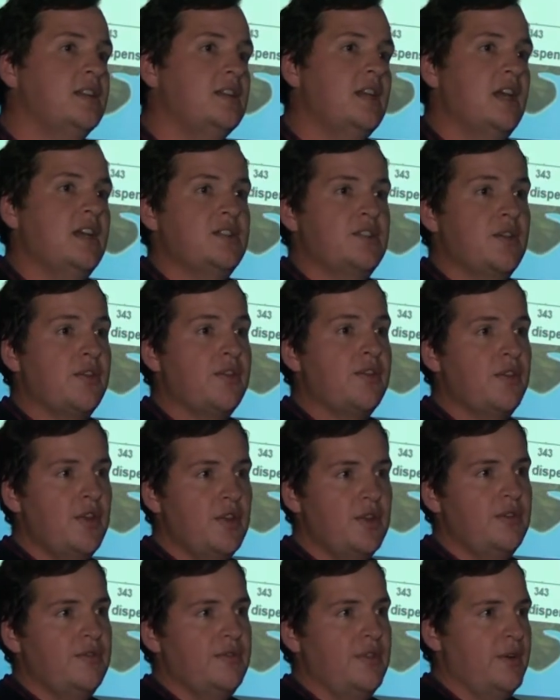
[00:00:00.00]
as a
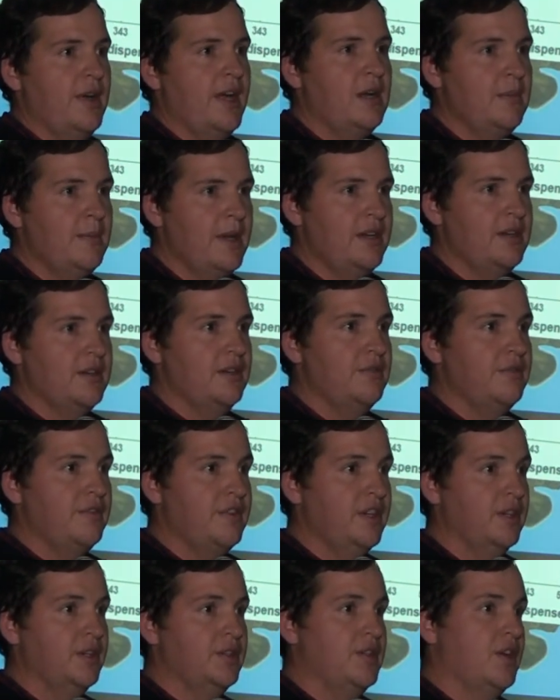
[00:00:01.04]
third of the recommended
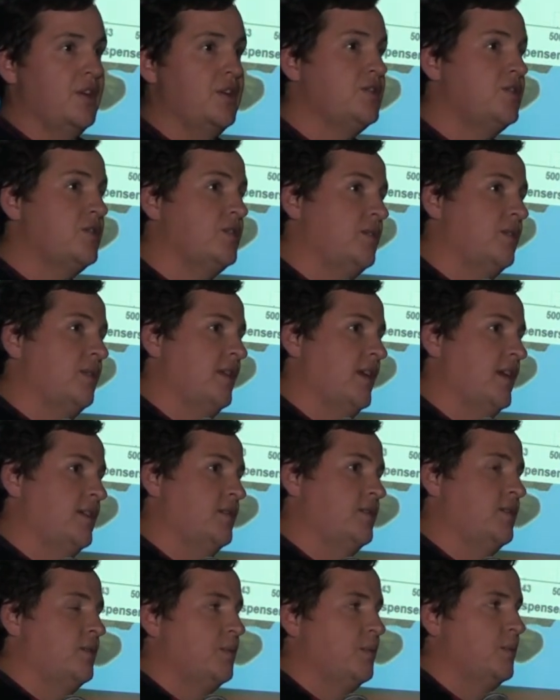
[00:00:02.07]
field dose,
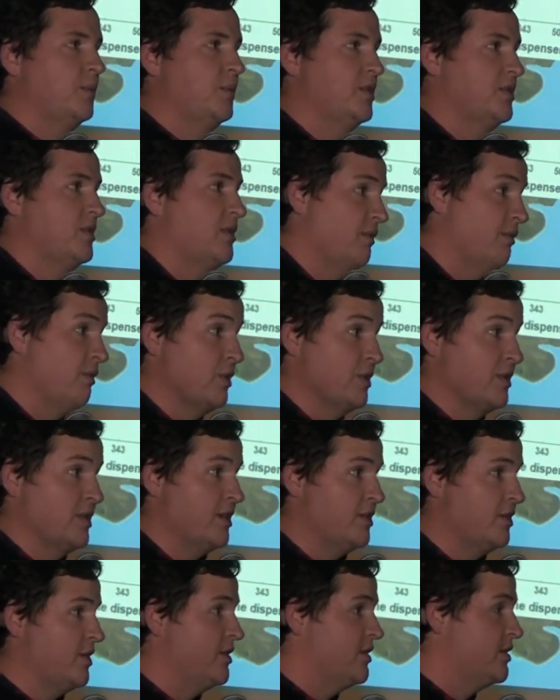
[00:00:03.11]
that was for
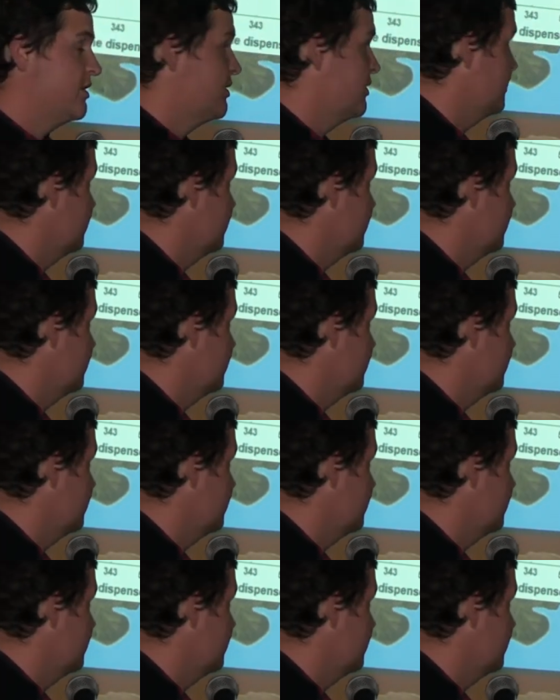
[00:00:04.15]
citrus